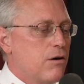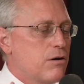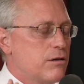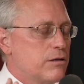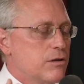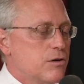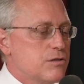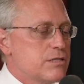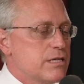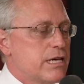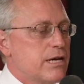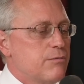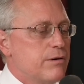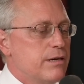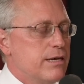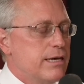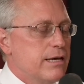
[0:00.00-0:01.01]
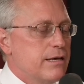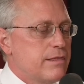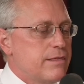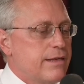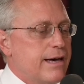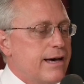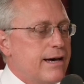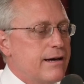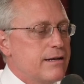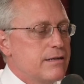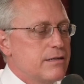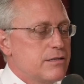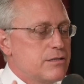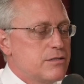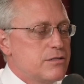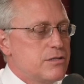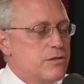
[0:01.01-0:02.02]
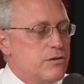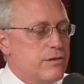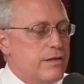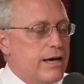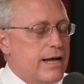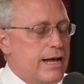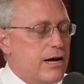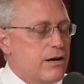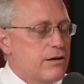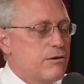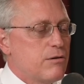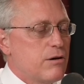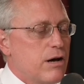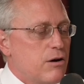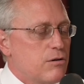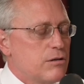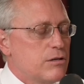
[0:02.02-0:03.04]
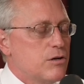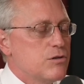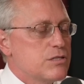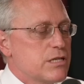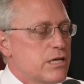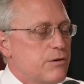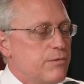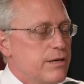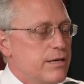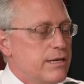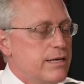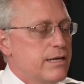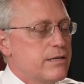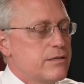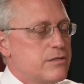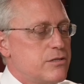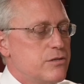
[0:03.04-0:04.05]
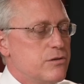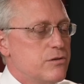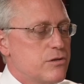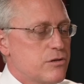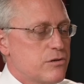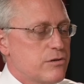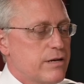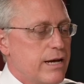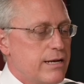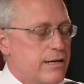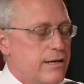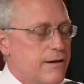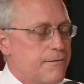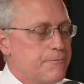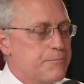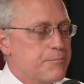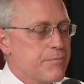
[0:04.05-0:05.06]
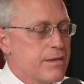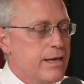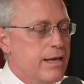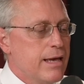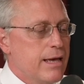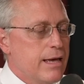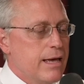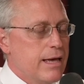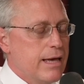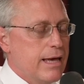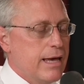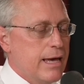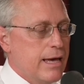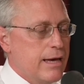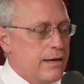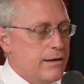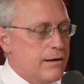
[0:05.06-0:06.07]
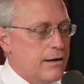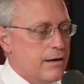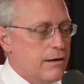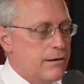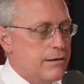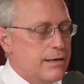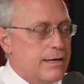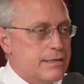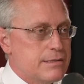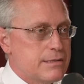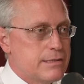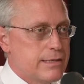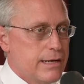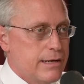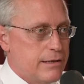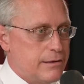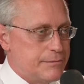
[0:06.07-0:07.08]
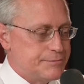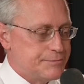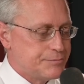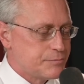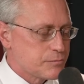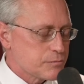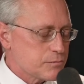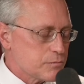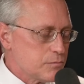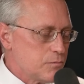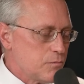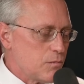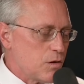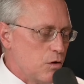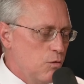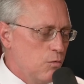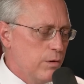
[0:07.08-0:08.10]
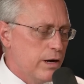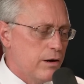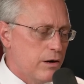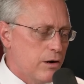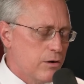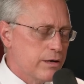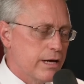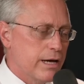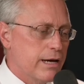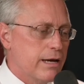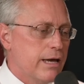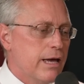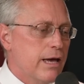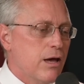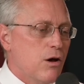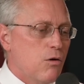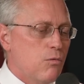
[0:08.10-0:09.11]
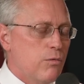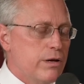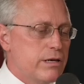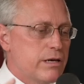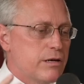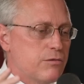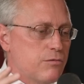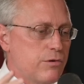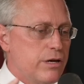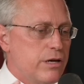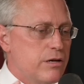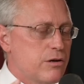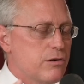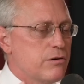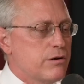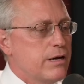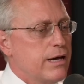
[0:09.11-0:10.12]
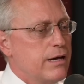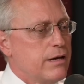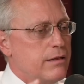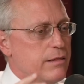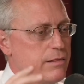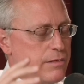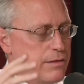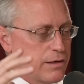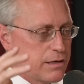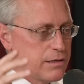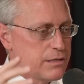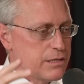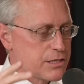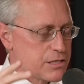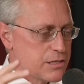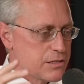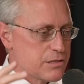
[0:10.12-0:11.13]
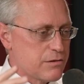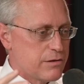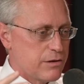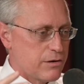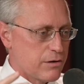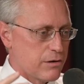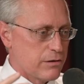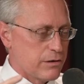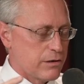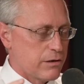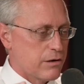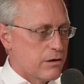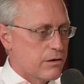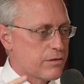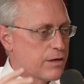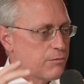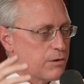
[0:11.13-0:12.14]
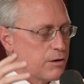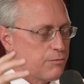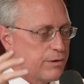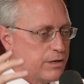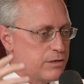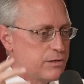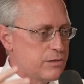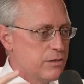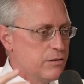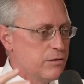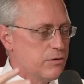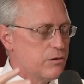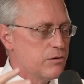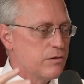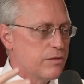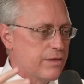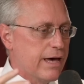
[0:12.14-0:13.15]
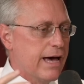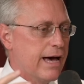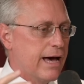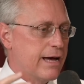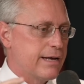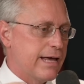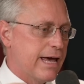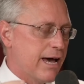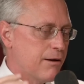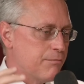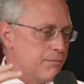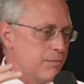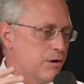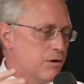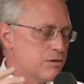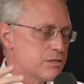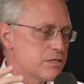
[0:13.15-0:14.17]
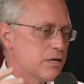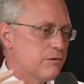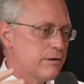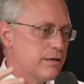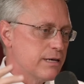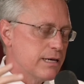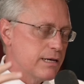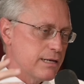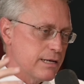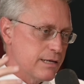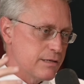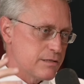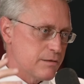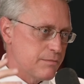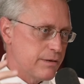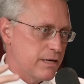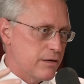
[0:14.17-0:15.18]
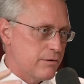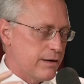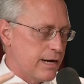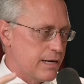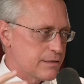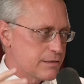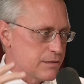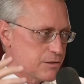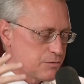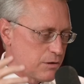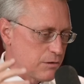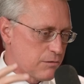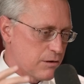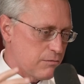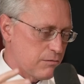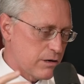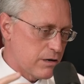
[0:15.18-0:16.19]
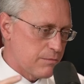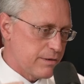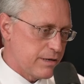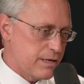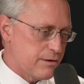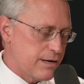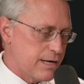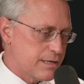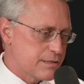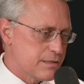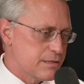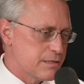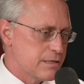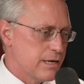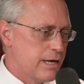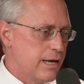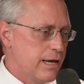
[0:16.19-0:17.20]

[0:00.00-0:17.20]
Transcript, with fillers: close can we get to that? How close can we get to creating a cell? Well, okay, we can recreate the conditions of the early Earth, and when we do that, at most all we get is amino acids. What are amino acids?